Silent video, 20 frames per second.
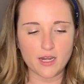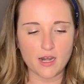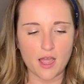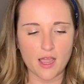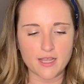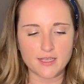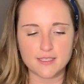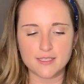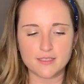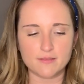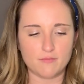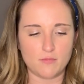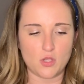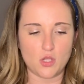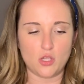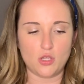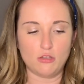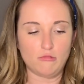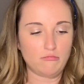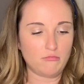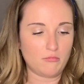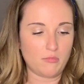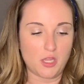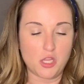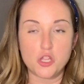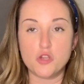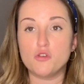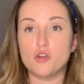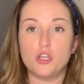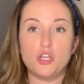nice. I
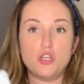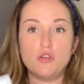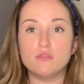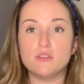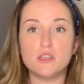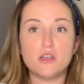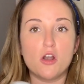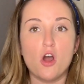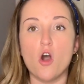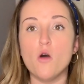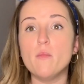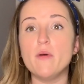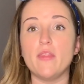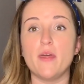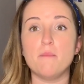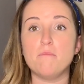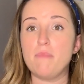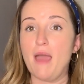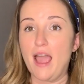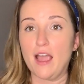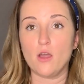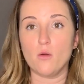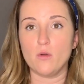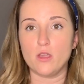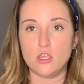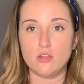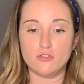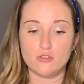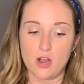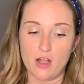mean, you can use it at home and then pack it
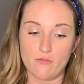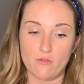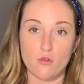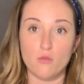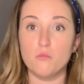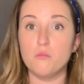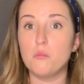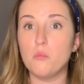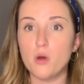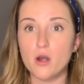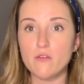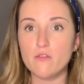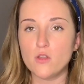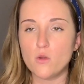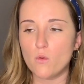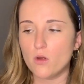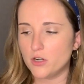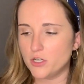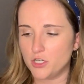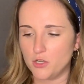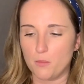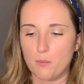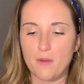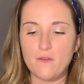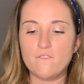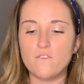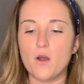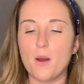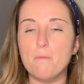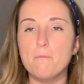when you travel, whatever you want to do.
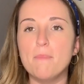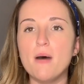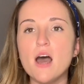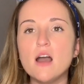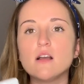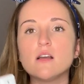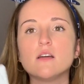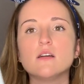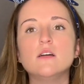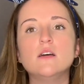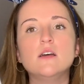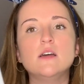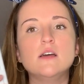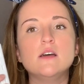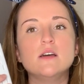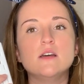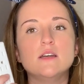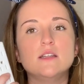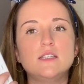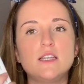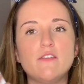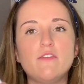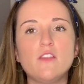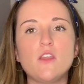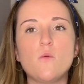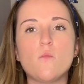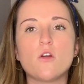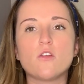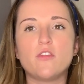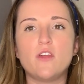But for $1,
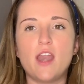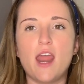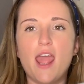definitely worth it.